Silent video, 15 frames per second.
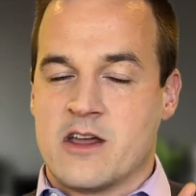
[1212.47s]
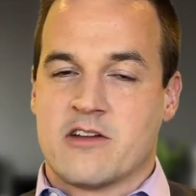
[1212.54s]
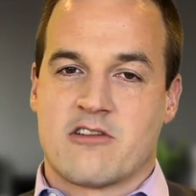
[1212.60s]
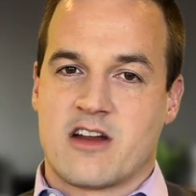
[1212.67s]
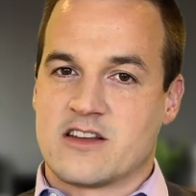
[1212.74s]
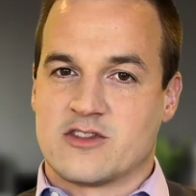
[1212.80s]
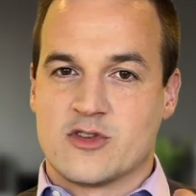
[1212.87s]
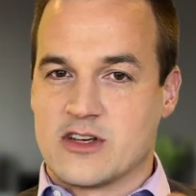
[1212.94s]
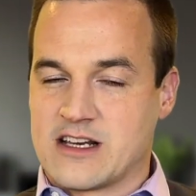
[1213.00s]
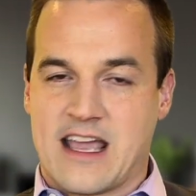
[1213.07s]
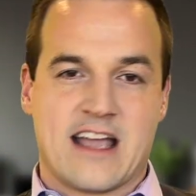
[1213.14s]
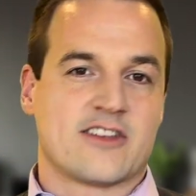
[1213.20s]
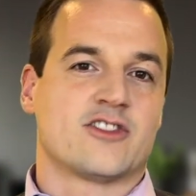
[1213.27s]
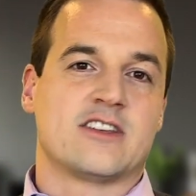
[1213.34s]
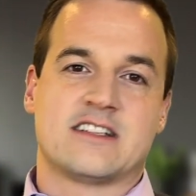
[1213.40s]
Right? And so you can
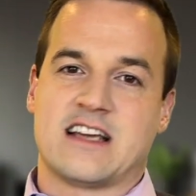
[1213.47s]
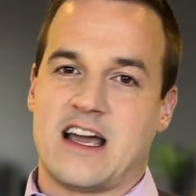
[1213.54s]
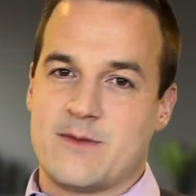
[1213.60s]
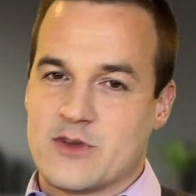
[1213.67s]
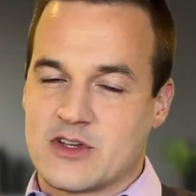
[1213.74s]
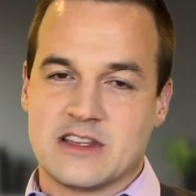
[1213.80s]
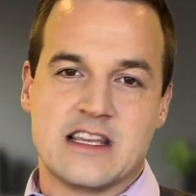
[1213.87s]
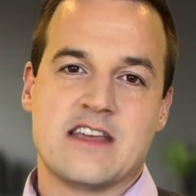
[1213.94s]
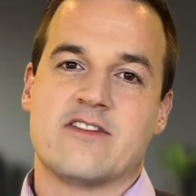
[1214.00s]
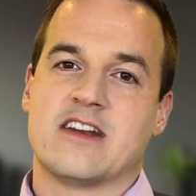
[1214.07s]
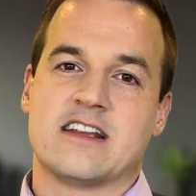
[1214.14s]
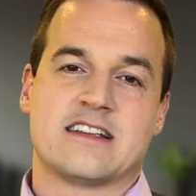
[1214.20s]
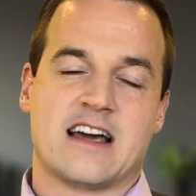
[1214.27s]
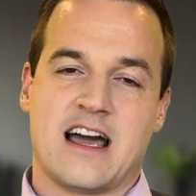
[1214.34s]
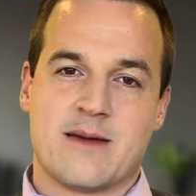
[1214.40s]
cancel anytime, you can leave
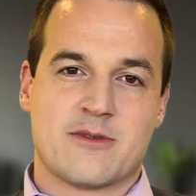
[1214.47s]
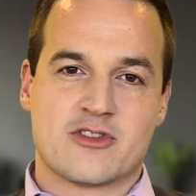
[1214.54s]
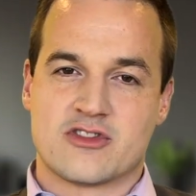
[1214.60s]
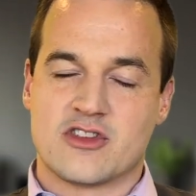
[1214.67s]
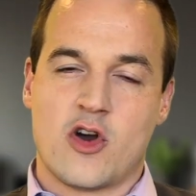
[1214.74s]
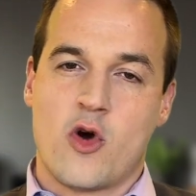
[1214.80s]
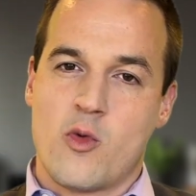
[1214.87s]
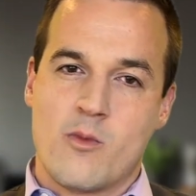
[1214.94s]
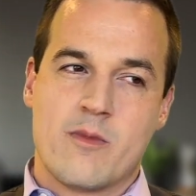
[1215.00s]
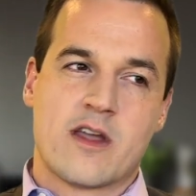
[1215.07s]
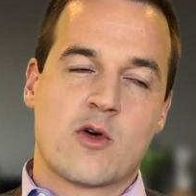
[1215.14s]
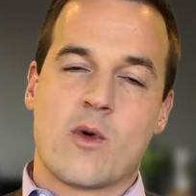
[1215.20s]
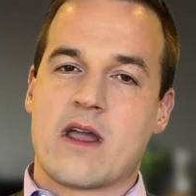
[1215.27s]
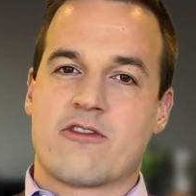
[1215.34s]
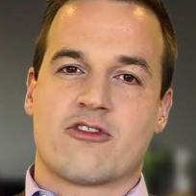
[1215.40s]
anytime. There's no big
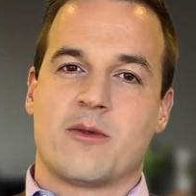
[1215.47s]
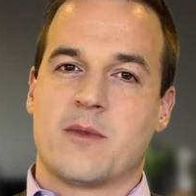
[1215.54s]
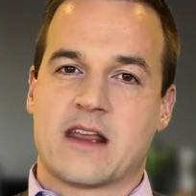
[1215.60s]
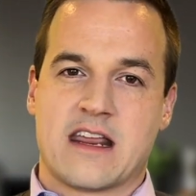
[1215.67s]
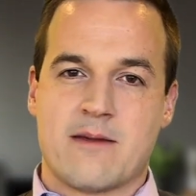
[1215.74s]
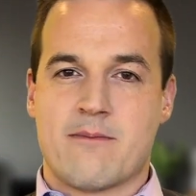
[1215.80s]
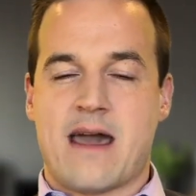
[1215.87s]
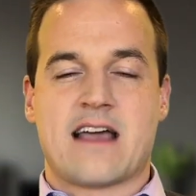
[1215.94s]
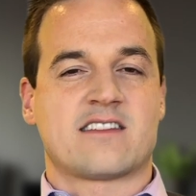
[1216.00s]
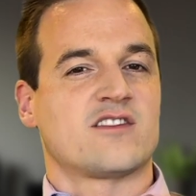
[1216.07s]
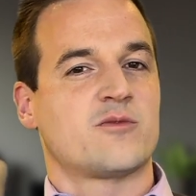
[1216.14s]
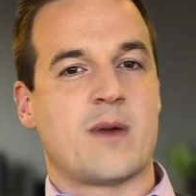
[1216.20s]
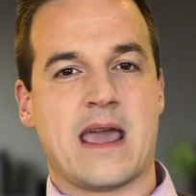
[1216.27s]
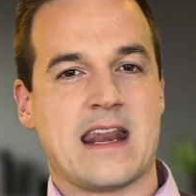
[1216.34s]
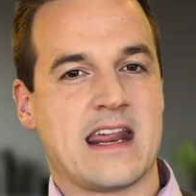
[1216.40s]
way for them to get a massive
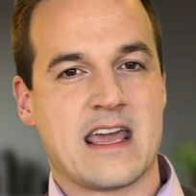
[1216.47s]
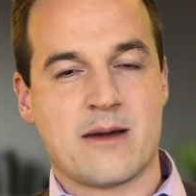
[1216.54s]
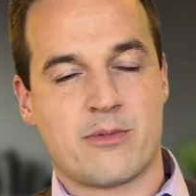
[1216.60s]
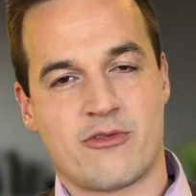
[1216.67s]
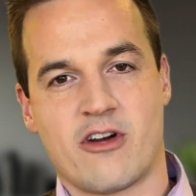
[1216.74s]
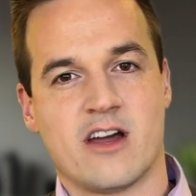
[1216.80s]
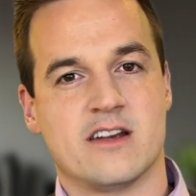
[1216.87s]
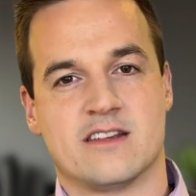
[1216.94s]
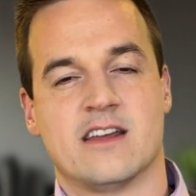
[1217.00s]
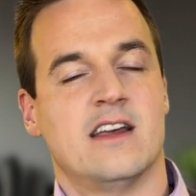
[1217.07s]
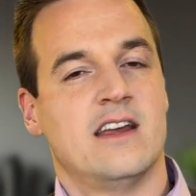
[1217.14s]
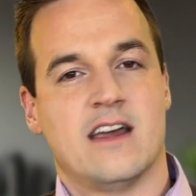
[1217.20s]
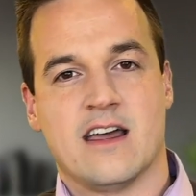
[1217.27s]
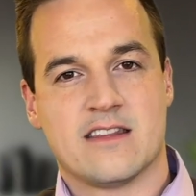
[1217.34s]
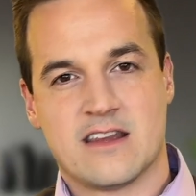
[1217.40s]
payday up front
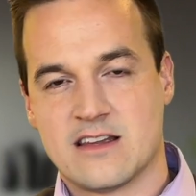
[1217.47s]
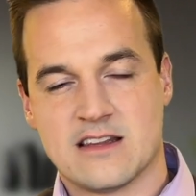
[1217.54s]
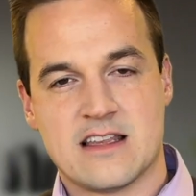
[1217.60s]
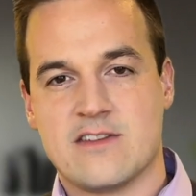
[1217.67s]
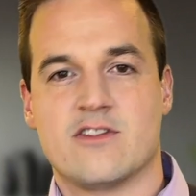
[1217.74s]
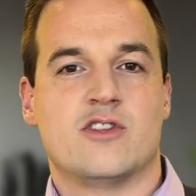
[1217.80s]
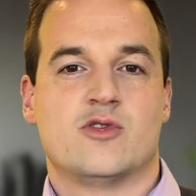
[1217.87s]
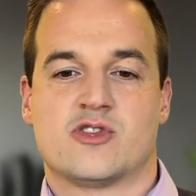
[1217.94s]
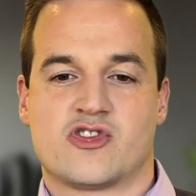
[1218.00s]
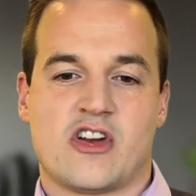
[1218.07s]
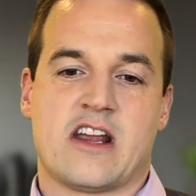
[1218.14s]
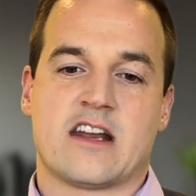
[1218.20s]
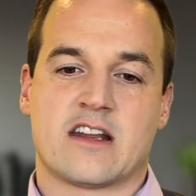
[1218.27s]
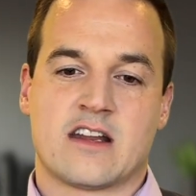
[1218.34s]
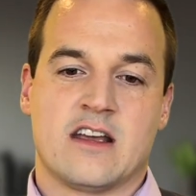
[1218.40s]
and then leave you
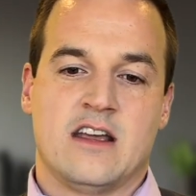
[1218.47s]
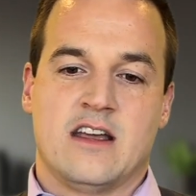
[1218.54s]
stranded.